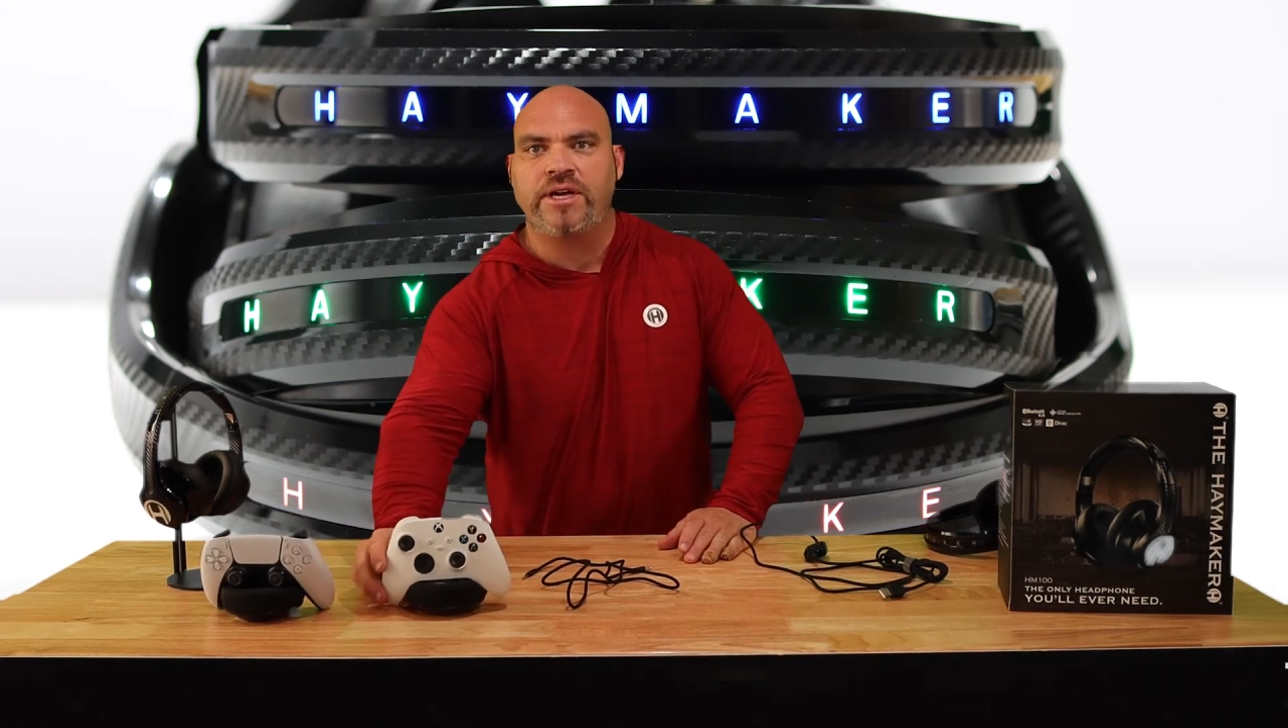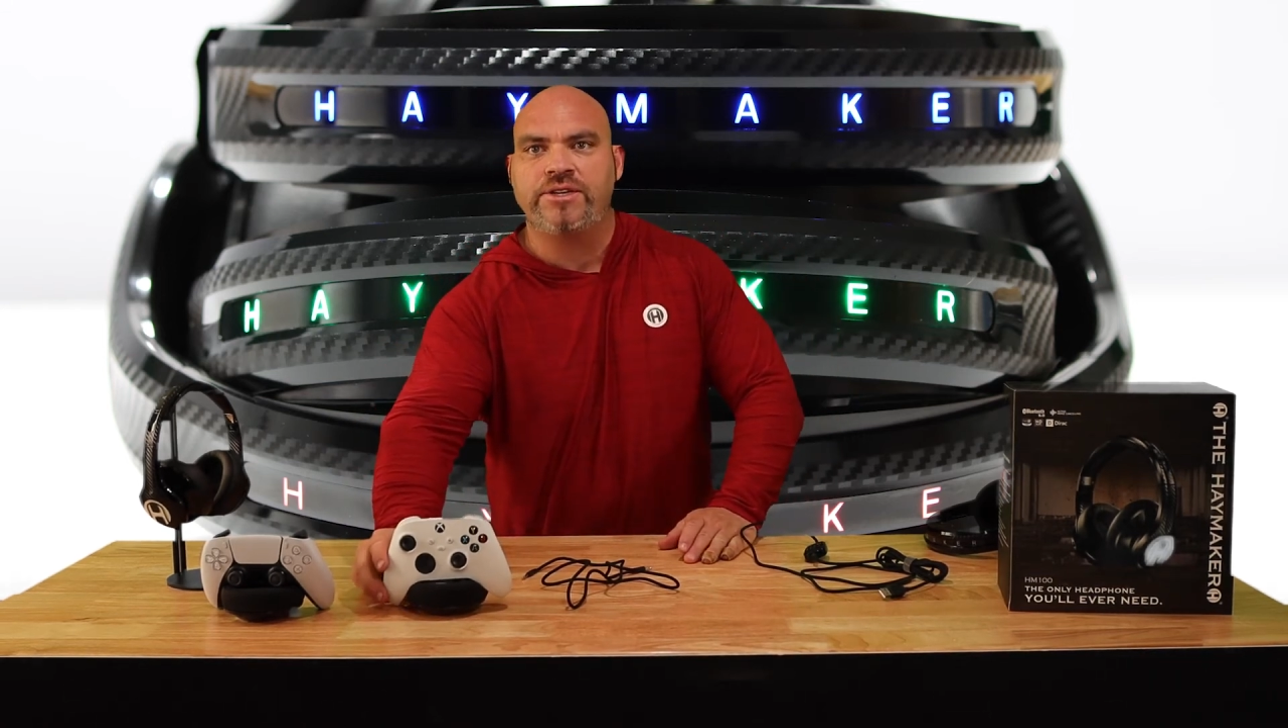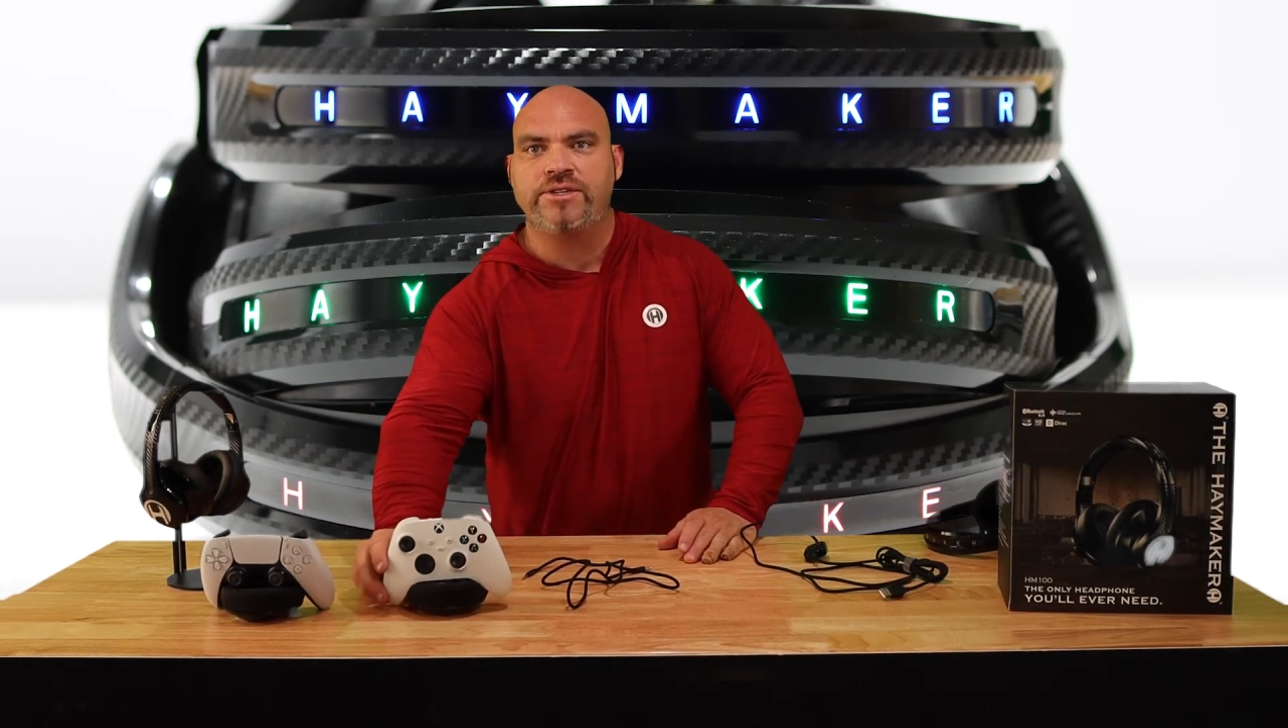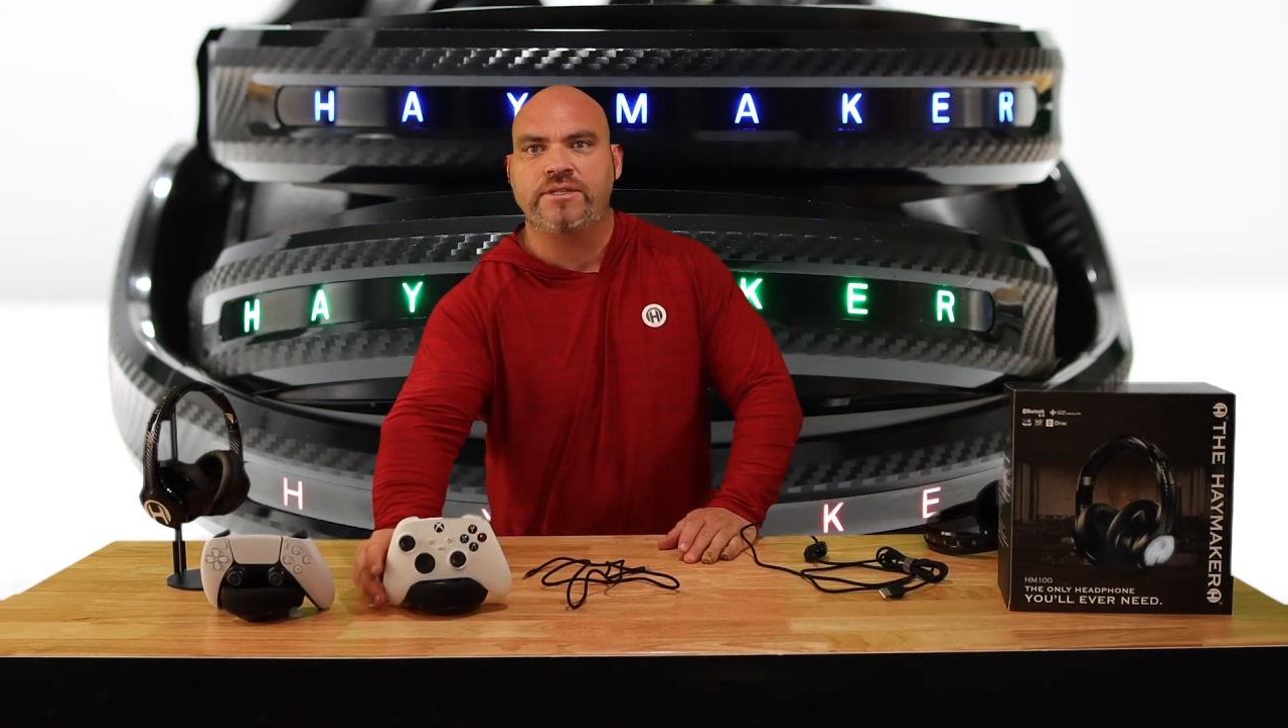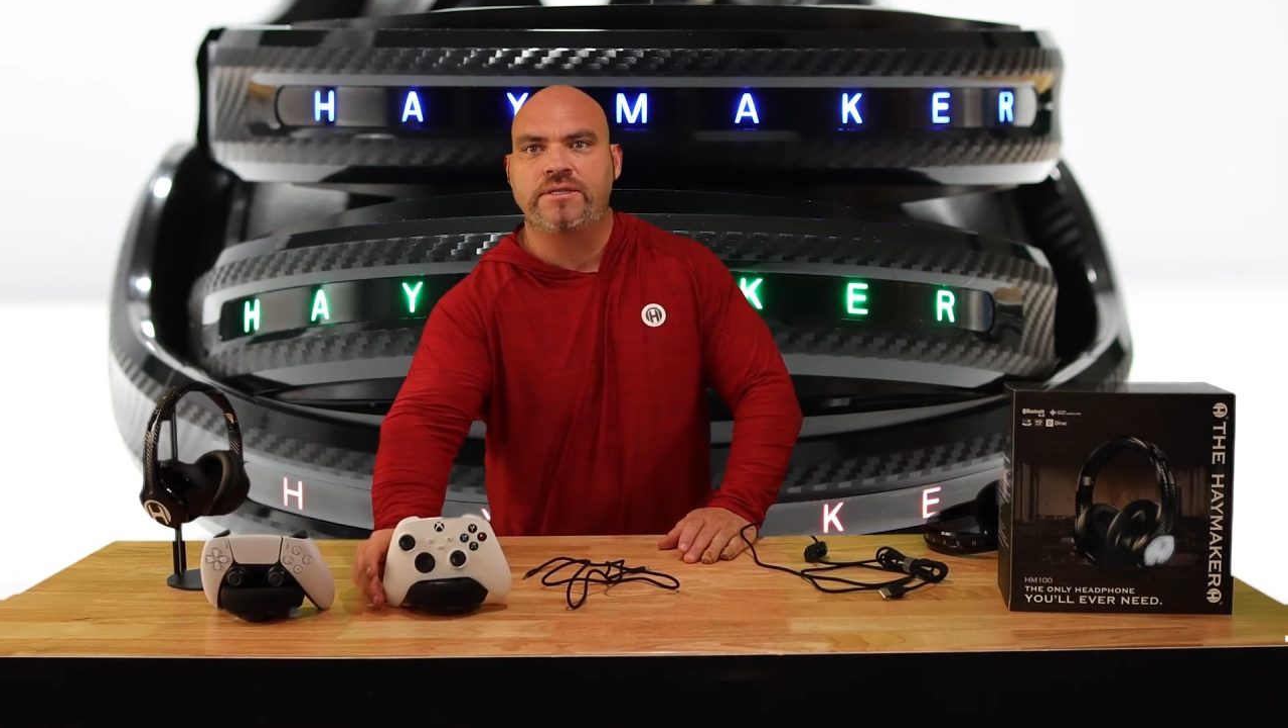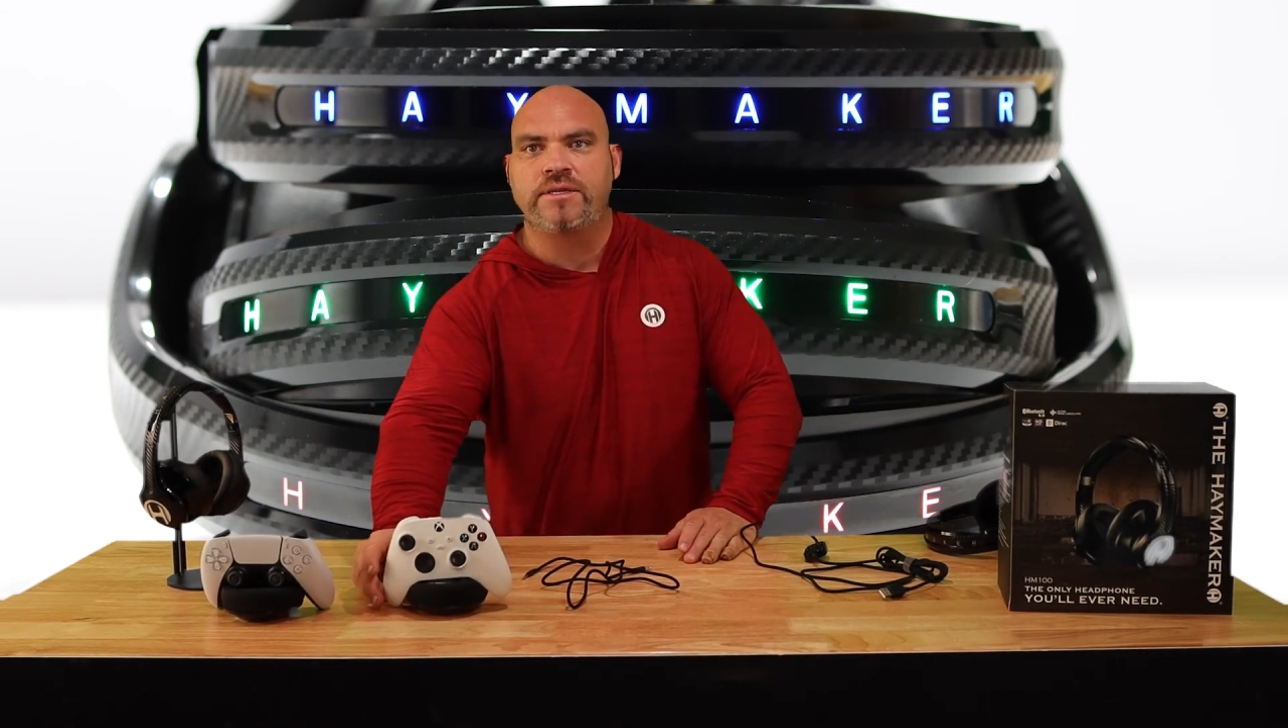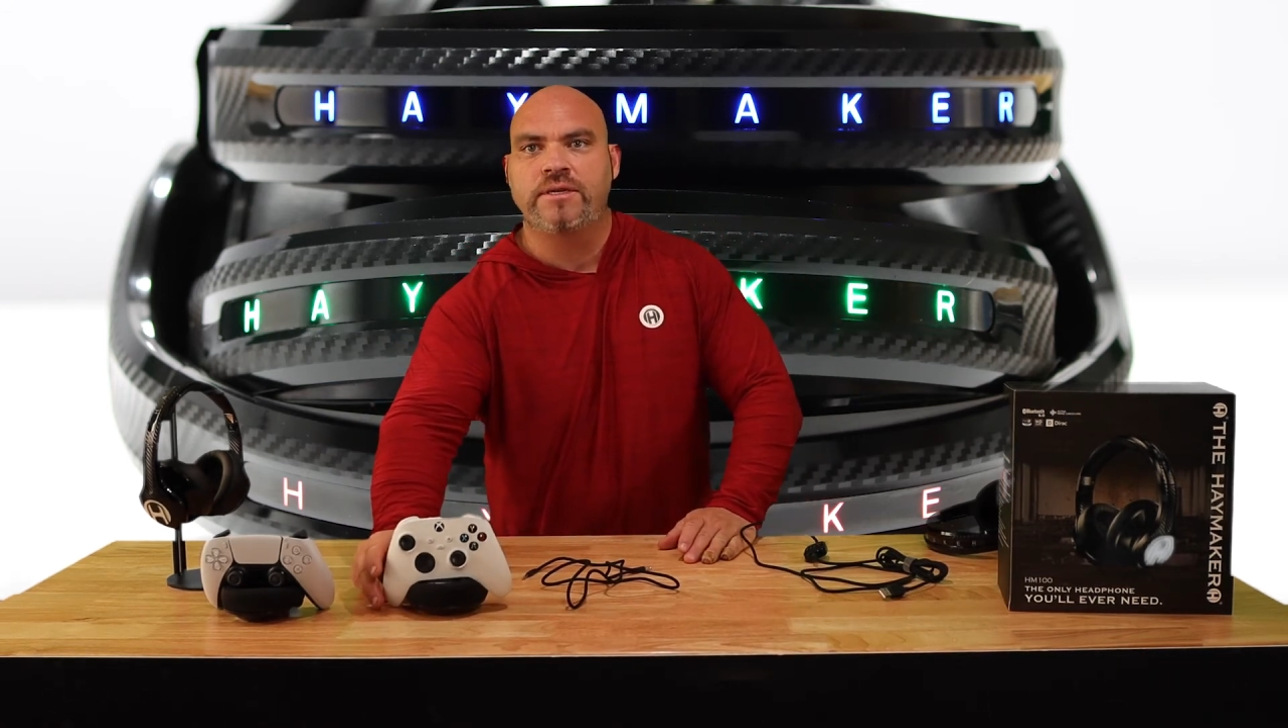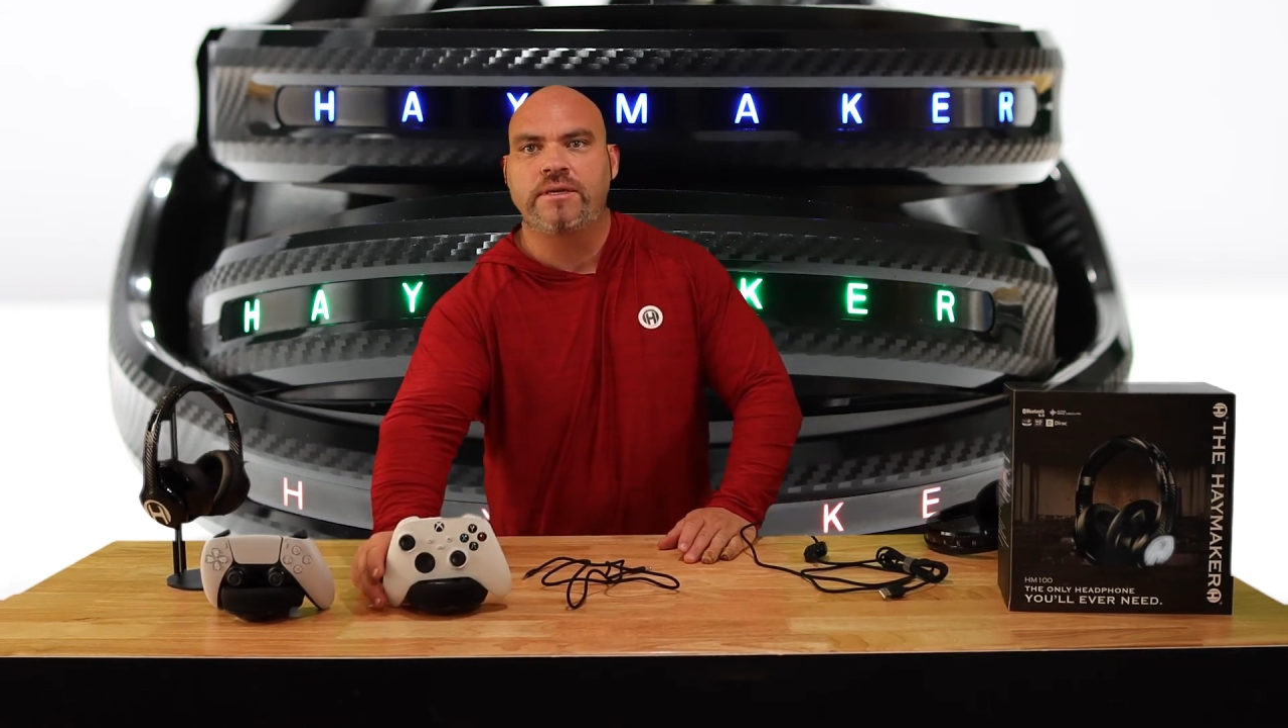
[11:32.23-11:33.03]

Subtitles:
I just